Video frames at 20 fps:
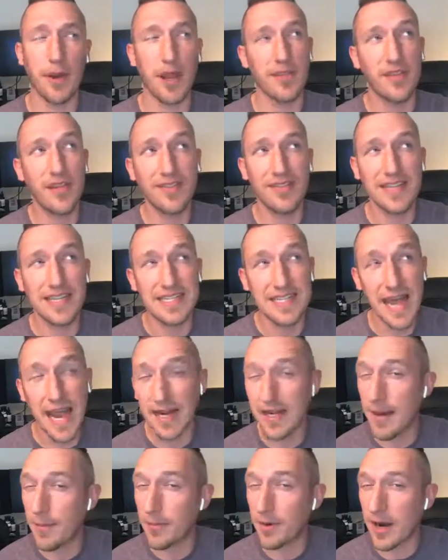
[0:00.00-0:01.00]
and I think the
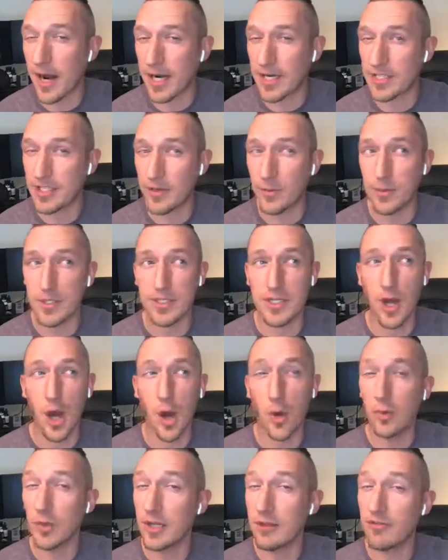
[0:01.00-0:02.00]
exact number actually was
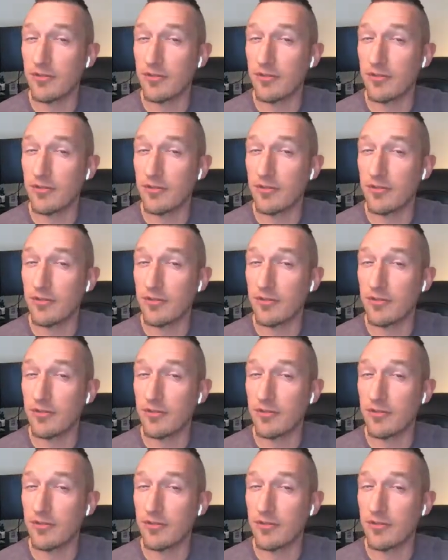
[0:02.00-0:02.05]
only